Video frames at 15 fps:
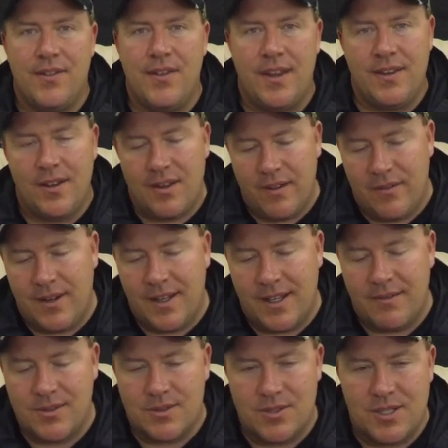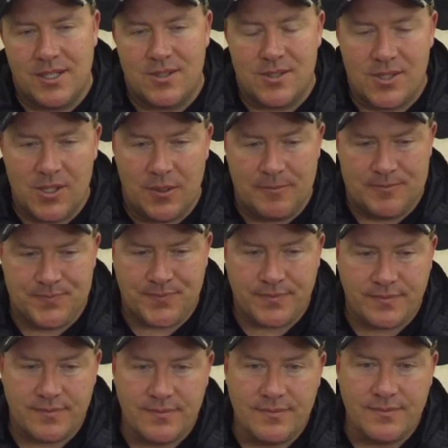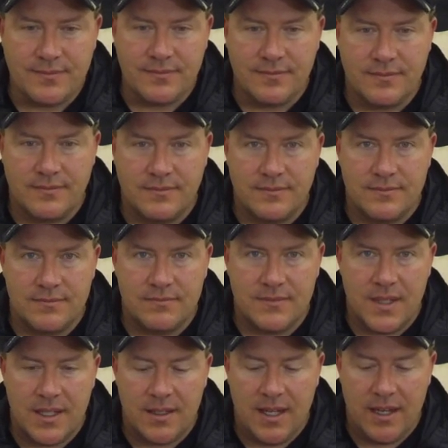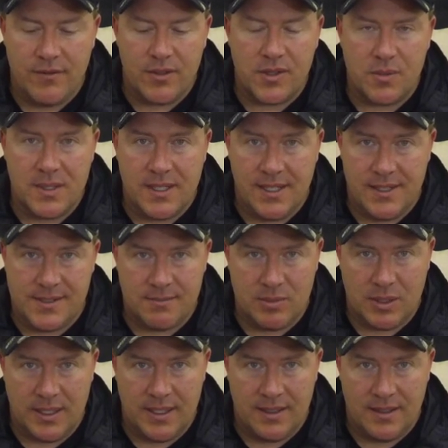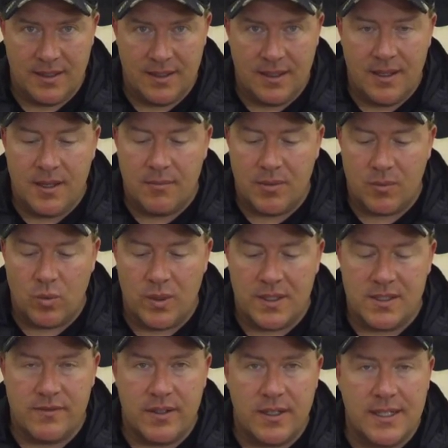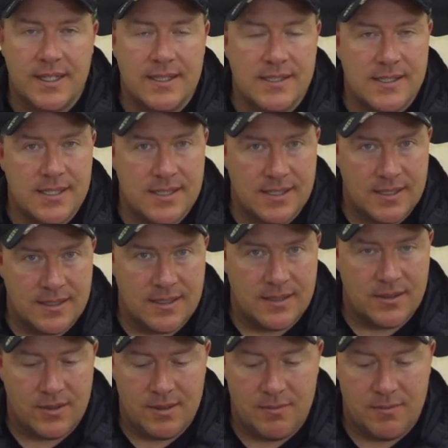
Then they'll have a negative association. So, have your 3 keys in play. But one is very consistent. All